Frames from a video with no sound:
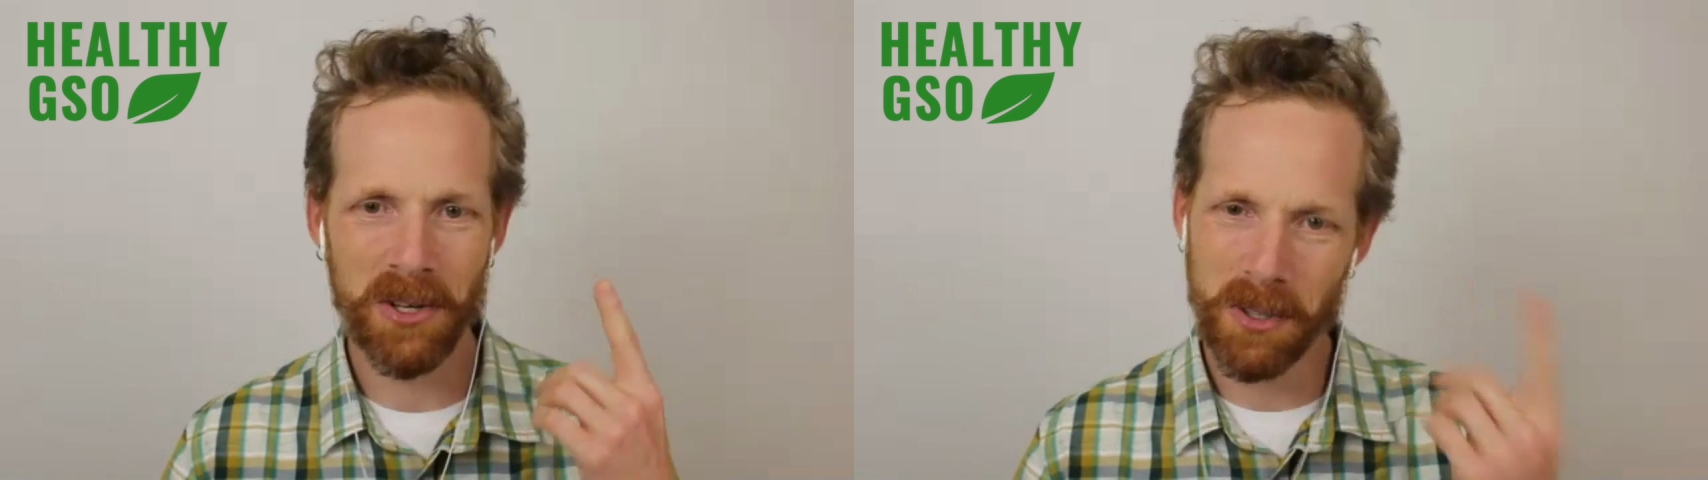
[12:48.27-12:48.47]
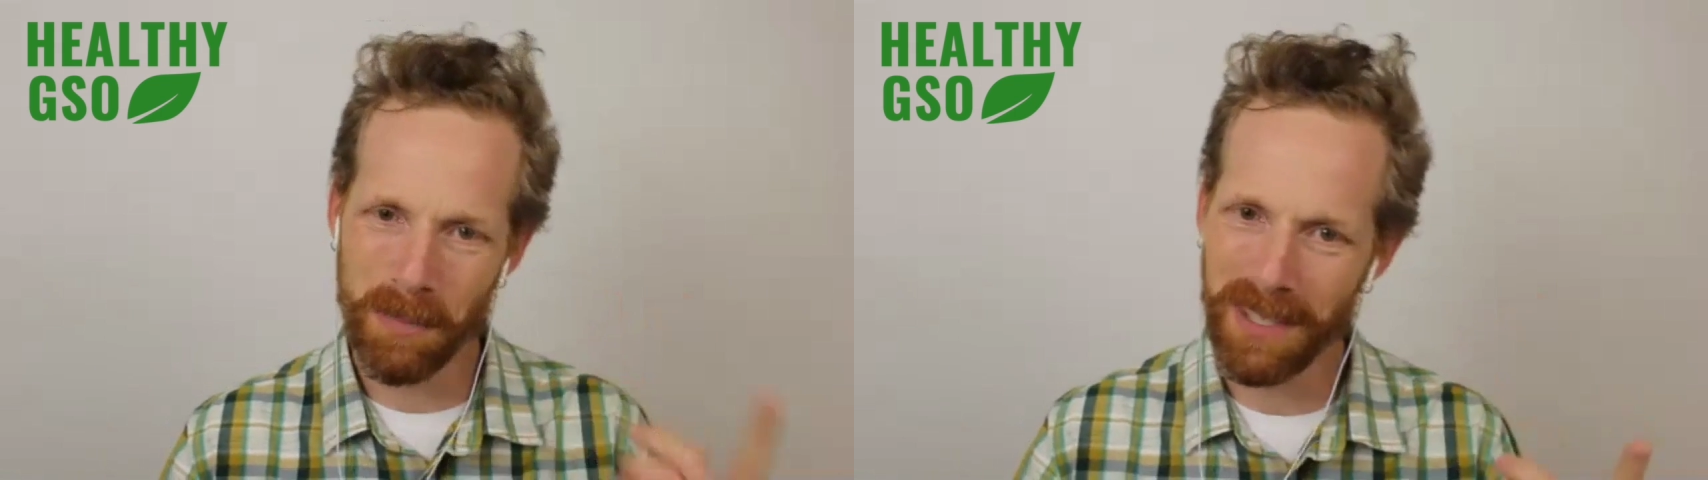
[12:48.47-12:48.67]

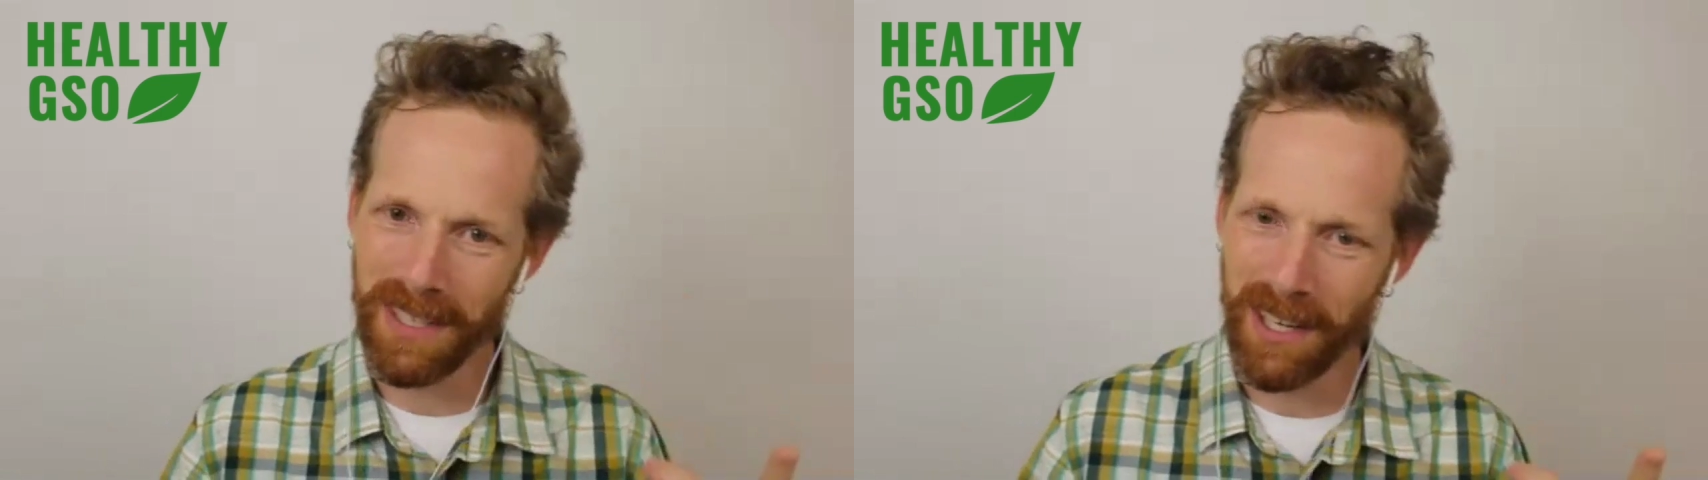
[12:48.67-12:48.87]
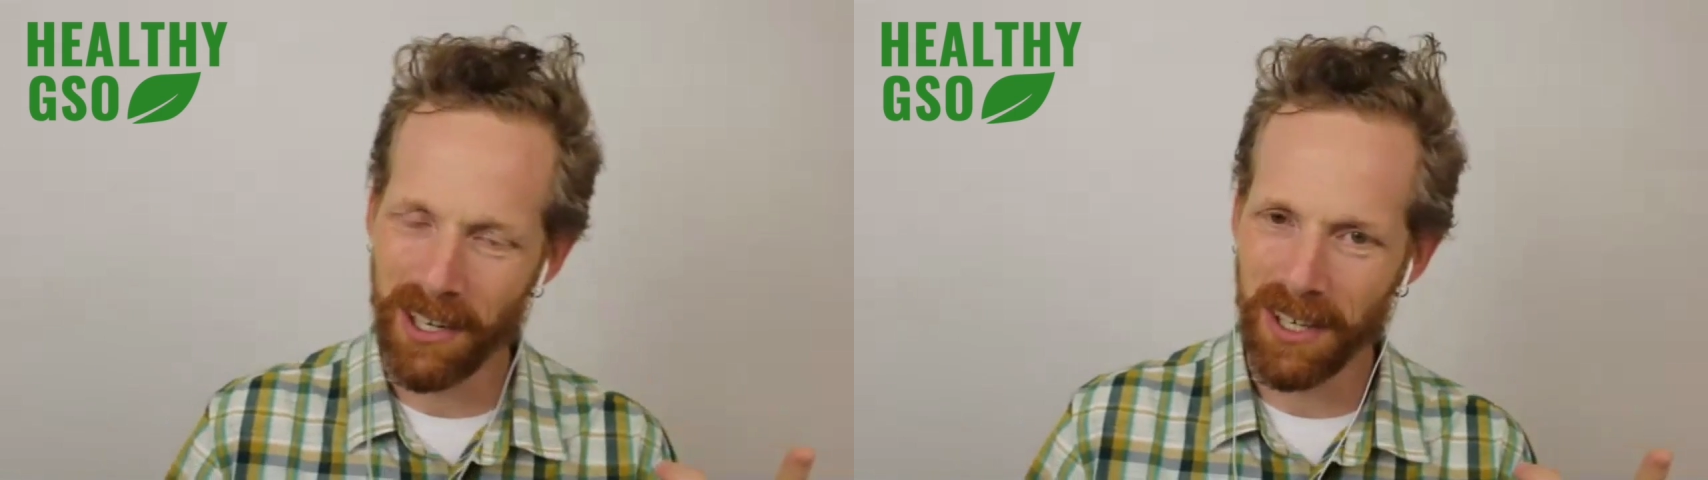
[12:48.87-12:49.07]
a beginner